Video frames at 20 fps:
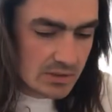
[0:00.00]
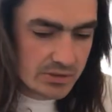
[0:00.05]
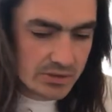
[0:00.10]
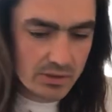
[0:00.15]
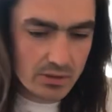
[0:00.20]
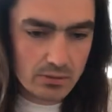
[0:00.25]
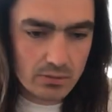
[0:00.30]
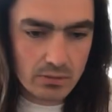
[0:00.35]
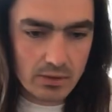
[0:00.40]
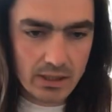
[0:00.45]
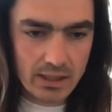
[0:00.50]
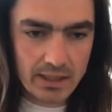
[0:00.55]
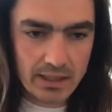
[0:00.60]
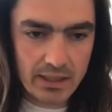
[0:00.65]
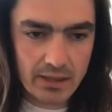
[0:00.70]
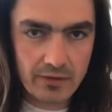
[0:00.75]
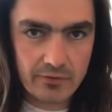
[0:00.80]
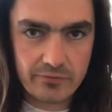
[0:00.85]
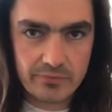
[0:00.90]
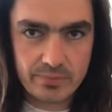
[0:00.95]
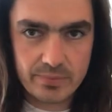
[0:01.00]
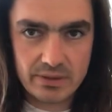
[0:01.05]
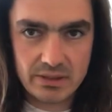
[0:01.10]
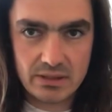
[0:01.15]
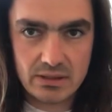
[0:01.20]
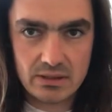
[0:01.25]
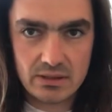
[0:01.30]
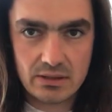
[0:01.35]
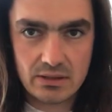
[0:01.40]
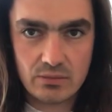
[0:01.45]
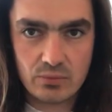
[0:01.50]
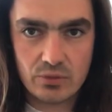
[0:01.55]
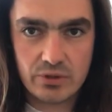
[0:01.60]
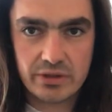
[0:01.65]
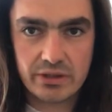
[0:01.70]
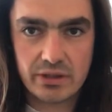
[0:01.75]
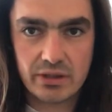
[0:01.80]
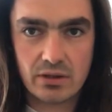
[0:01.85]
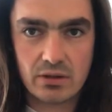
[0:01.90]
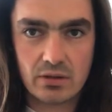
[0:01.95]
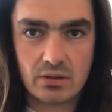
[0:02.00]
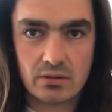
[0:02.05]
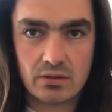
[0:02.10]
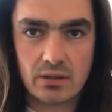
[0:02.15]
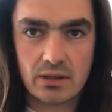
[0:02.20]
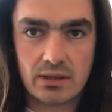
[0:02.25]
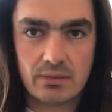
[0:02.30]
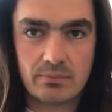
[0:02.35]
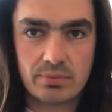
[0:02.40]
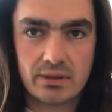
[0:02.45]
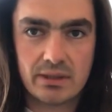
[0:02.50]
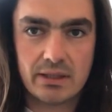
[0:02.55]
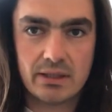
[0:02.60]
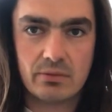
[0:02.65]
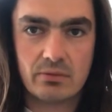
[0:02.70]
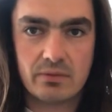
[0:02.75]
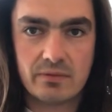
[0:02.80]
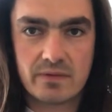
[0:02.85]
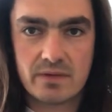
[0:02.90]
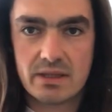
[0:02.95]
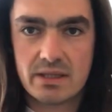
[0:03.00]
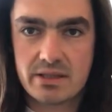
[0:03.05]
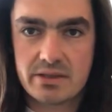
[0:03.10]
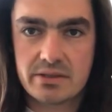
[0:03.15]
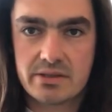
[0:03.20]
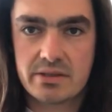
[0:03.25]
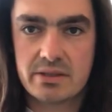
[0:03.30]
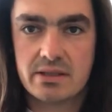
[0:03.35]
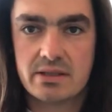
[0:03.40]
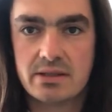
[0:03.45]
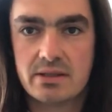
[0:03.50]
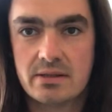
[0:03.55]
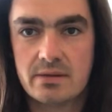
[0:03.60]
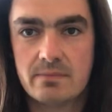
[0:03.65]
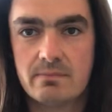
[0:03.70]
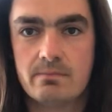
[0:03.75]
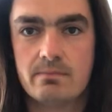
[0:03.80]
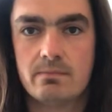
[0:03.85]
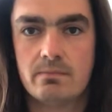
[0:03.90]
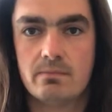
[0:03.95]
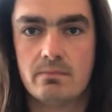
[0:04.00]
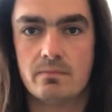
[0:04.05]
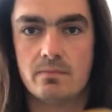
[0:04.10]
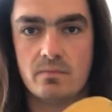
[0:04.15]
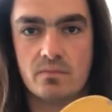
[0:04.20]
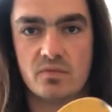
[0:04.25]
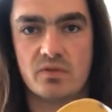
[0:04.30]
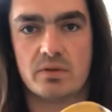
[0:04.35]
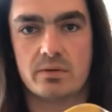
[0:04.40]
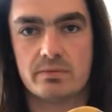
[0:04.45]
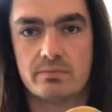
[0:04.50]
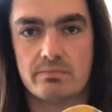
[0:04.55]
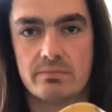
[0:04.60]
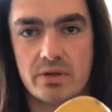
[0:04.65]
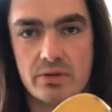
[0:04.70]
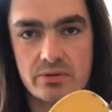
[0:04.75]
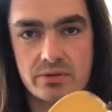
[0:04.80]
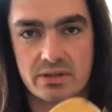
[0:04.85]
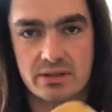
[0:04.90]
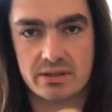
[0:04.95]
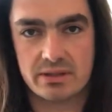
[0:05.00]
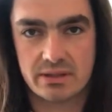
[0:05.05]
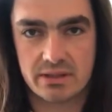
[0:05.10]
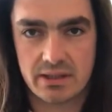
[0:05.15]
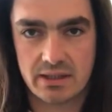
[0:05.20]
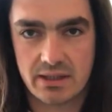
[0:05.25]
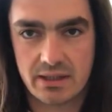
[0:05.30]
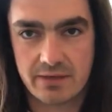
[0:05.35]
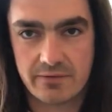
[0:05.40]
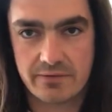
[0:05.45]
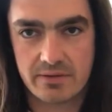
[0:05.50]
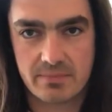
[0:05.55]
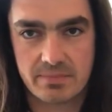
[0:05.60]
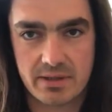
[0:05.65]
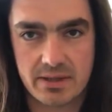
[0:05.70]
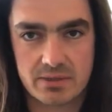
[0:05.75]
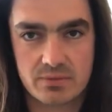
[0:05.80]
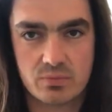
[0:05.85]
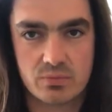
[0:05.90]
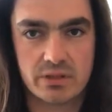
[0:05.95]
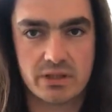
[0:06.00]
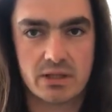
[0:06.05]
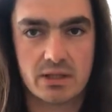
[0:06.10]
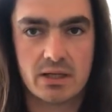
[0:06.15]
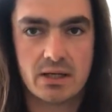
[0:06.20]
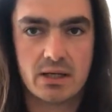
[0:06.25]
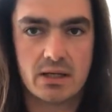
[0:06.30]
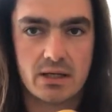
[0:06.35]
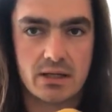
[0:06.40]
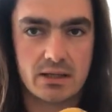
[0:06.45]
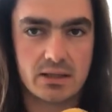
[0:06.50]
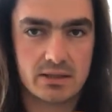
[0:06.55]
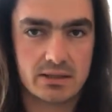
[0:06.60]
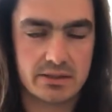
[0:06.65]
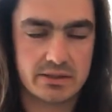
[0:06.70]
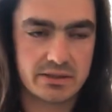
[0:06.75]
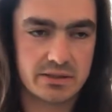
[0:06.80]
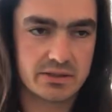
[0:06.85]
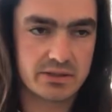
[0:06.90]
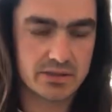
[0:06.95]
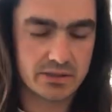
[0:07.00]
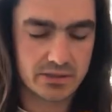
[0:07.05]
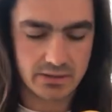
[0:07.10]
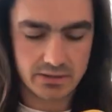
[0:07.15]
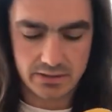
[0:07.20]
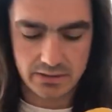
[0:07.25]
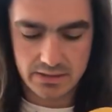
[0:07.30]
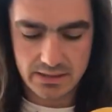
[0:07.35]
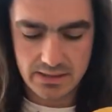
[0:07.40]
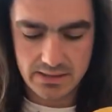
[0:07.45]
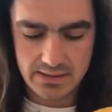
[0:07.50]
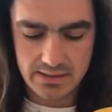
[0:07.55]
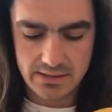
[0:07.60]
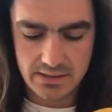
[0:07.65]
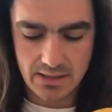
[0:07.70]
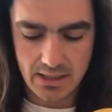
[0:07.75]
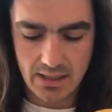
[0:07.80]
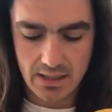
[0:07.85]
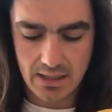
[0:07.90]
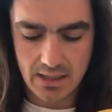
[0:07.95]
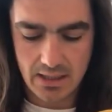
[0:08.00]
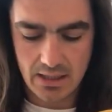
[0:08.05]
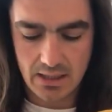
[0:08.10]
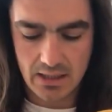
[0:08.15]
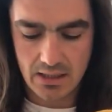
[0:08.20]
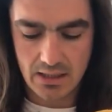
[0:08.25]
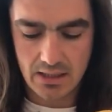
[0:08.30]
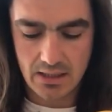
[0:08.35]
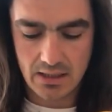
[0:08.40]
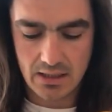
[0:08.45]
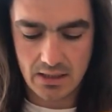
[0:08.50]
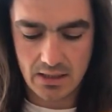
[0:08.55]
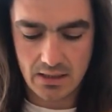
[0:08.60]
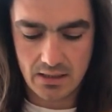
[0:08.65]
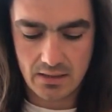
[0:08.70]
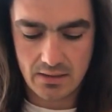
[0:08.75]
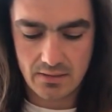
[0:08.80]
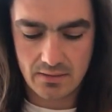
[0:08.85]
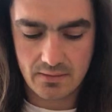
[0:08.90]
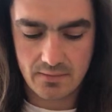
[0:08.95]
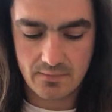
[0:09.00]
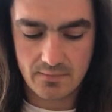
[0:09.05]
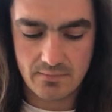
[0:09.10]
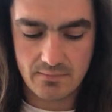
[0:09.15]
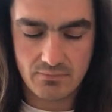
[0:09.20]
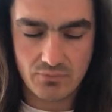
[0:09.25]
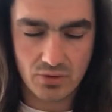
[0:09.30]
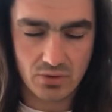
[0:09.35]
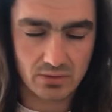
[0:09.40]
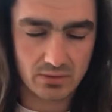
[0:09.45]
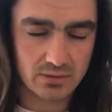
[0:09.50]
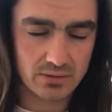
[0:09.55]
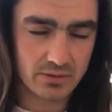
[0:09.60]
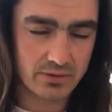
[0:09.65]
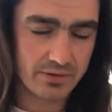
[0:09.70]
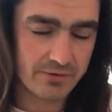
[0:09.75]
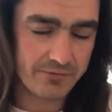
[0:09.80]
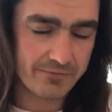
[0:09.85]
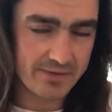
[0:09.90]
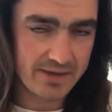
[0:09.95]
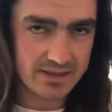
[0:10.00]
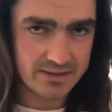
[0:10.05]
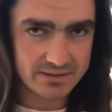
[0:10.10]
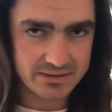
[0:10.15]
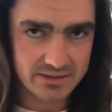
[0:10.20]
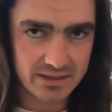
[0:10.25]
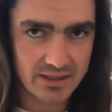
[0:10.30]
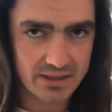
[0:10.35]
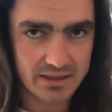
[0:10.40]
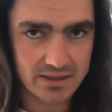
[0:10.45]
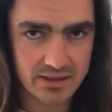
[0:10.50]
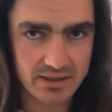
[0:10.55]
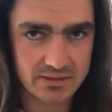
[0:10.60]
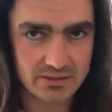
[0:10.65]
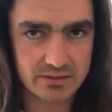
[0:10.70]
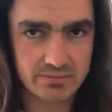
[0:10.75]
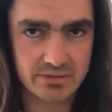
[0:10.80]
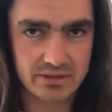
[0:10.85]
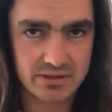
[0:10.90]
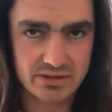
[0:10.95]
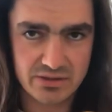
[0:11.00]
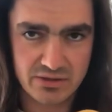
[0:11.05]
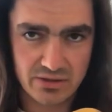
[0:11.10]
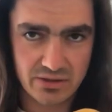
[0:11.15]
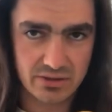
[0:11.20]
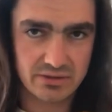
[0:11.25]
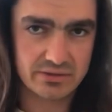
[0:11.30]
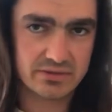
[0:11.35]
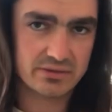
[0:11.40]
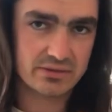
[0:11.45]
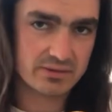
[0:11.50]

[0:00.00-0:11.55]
So I have been working on and playing with this mostly for the past week. Now this guitar is modelled on a Fender Telecaster, but is not